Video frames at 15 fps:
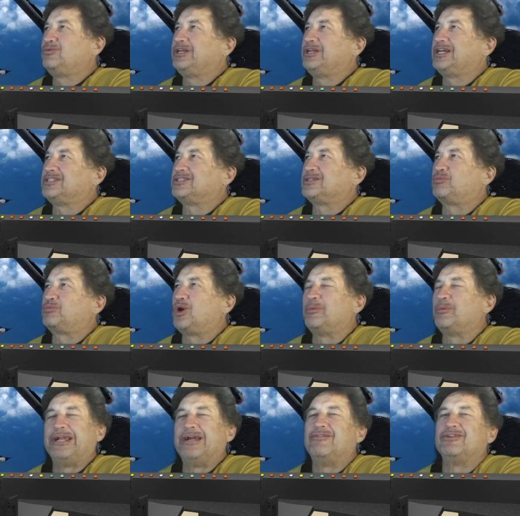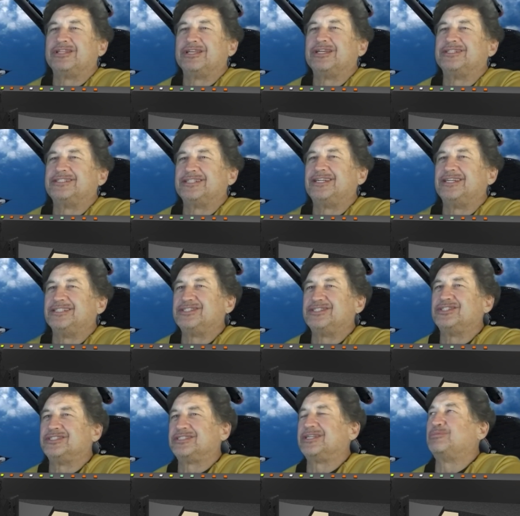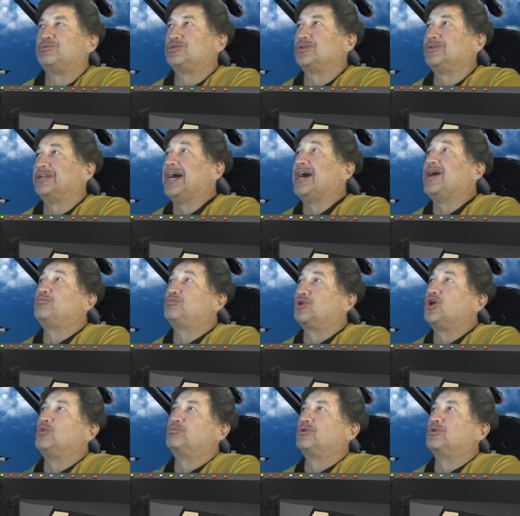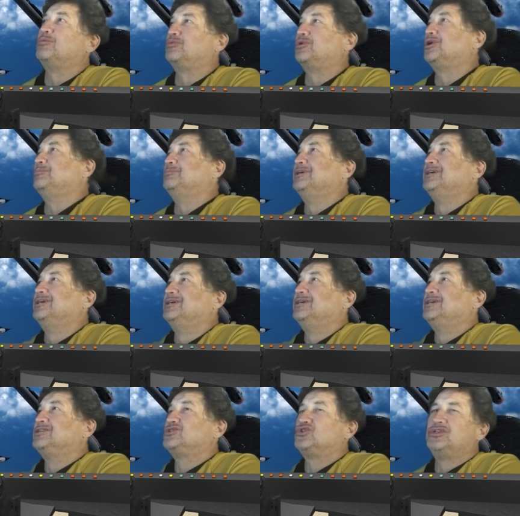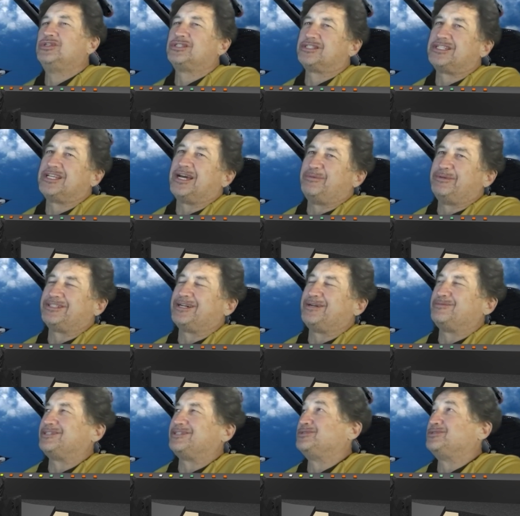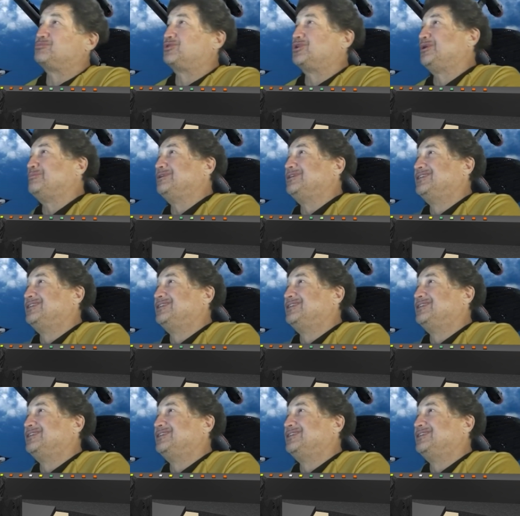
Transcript: realize they're probing everything until I see this episode. Now, probe. So these are the times they use probe.